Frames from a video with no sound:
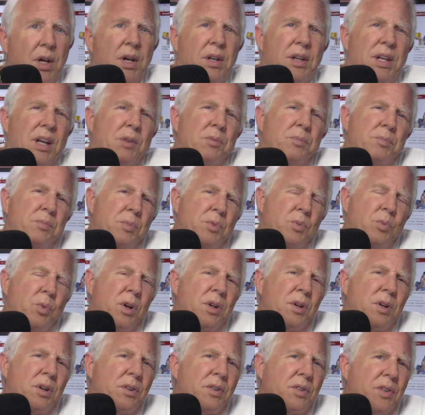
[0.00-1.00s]
Now,
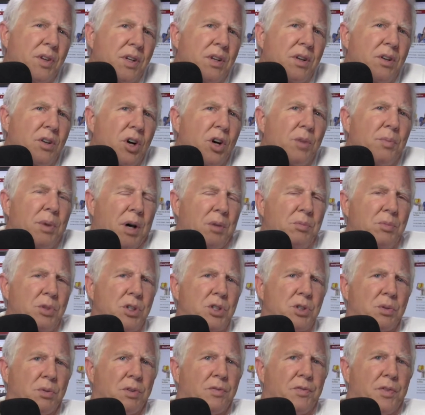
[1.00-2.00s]
one other thing to know about
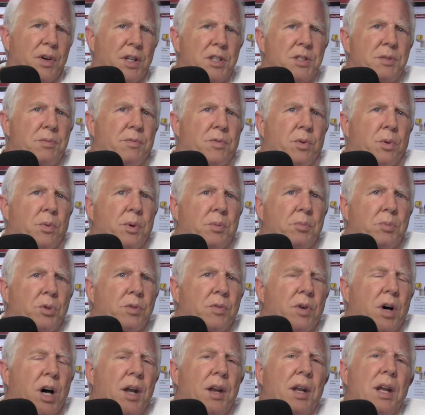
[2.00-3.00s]
mutual funds before we
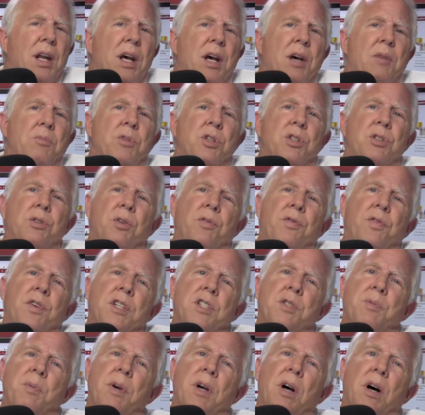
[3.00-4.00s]
move on, mutual
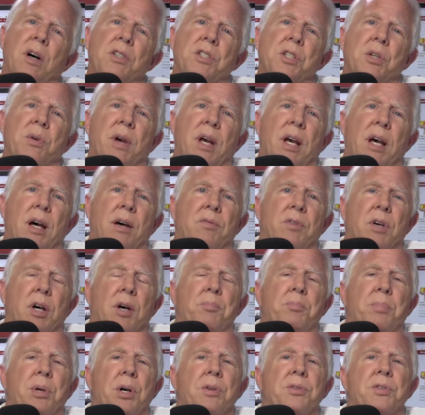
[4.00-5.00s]
funds may also have
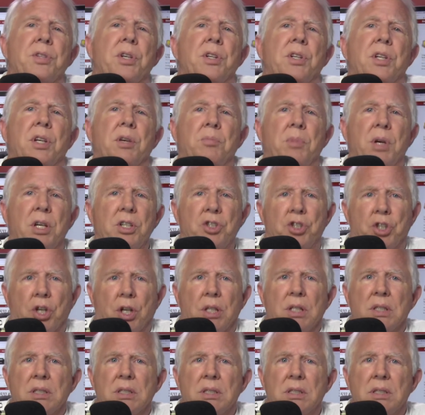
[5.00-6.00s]
a built-in
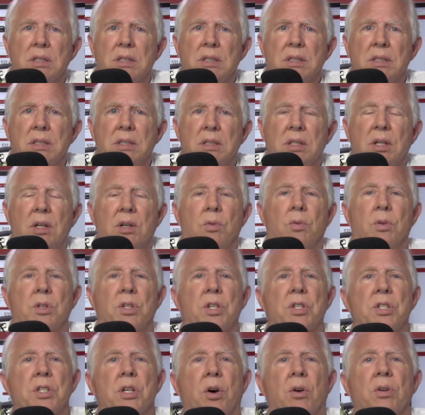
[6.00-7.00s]
commission, which
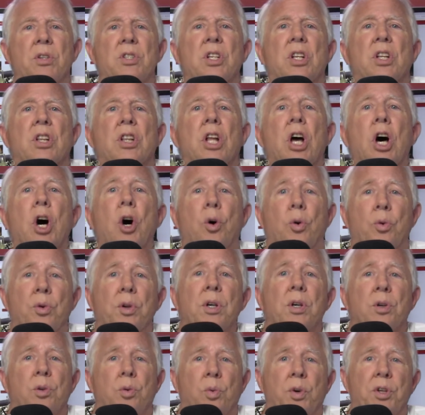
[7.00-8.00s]
is known as a
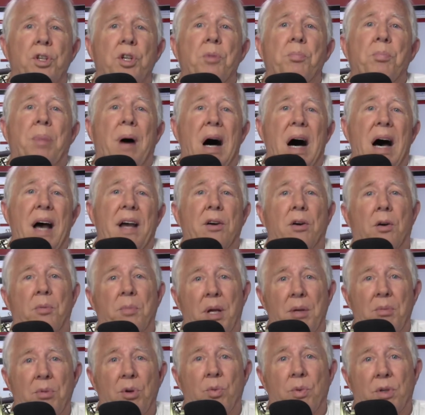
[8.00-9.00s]
load when you buy or
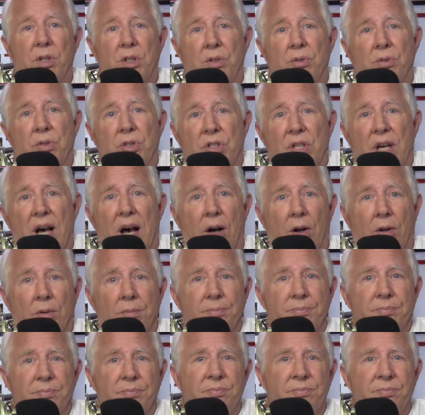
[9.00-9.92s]
maybe when you sell.